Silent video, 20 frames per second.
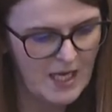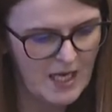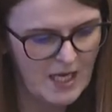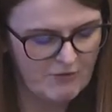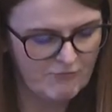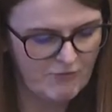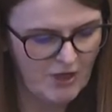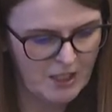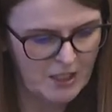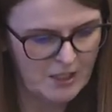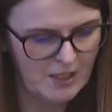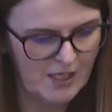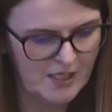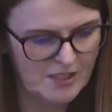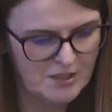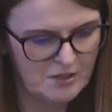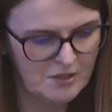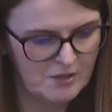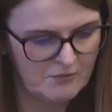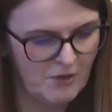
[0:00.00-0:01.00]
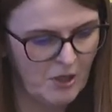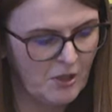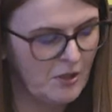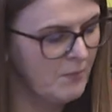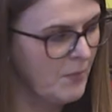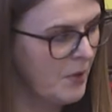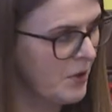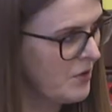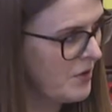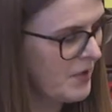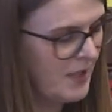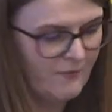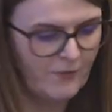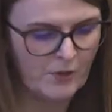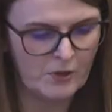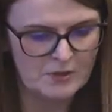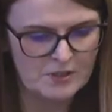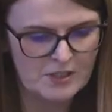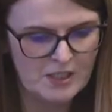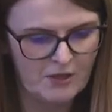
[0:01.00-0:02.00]
in regulations around emergency
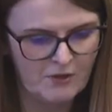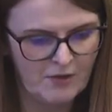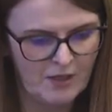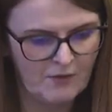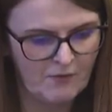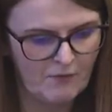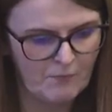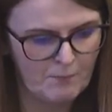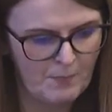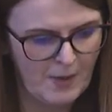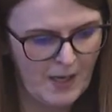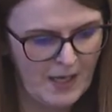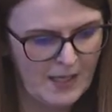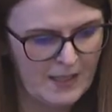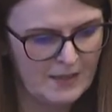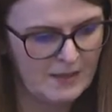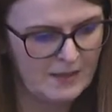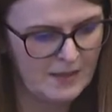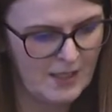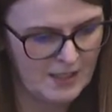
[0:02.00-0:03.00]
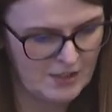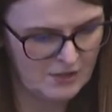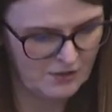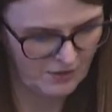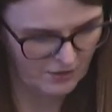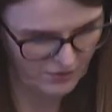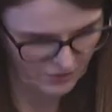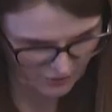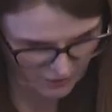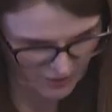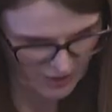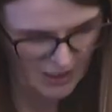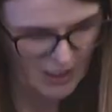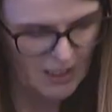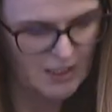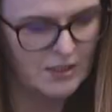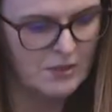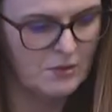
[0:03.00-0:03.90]
volunteering by the national authority,